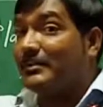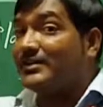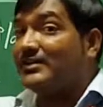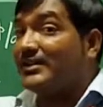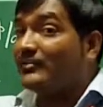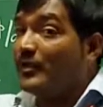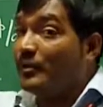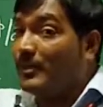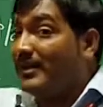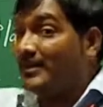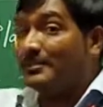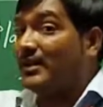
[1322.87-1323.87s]
number, that's why you
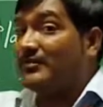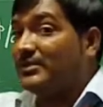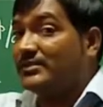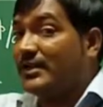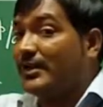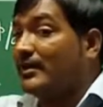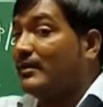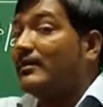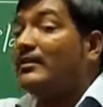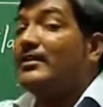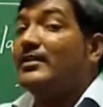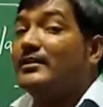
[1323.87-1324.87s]
multiply with 10.
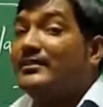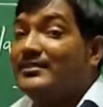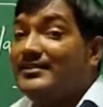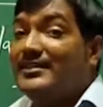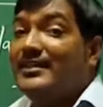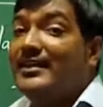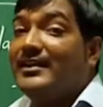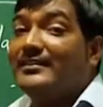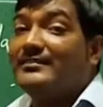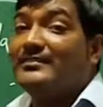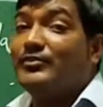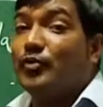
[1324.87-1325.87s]
Here it
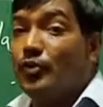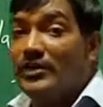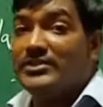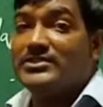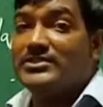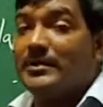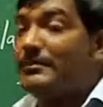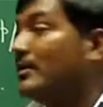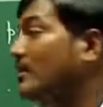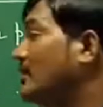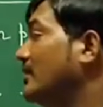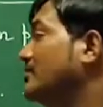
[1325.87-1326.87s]
is 2-digit
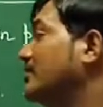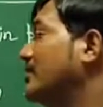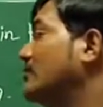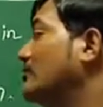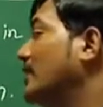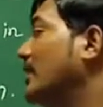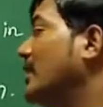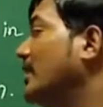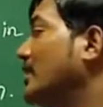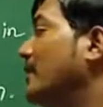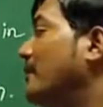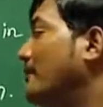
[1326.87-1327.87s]
number, that's
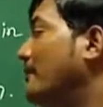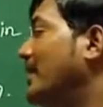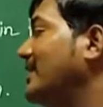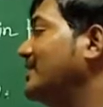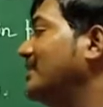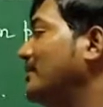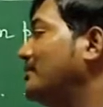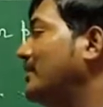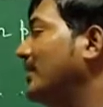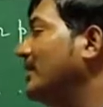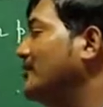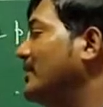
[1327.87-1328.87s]
why
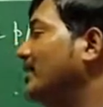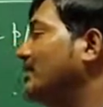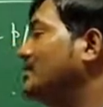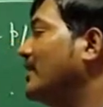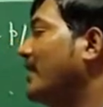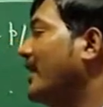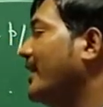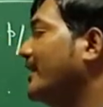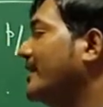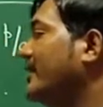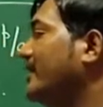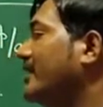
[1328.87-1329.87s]
multiply with
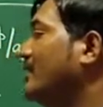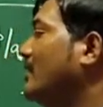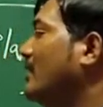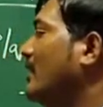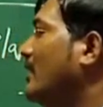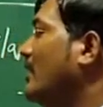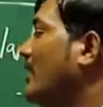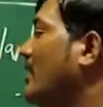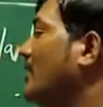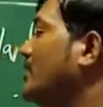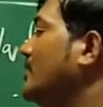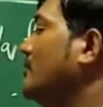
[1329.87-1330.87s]
100
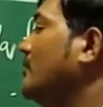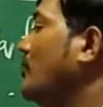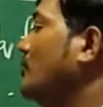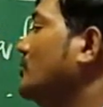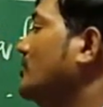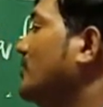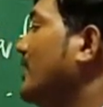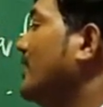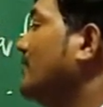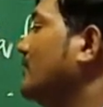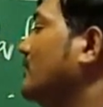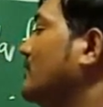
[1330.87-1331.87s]
on both the
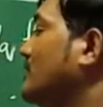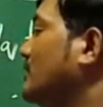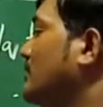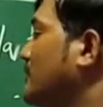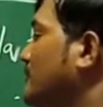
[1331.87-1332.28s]
sides.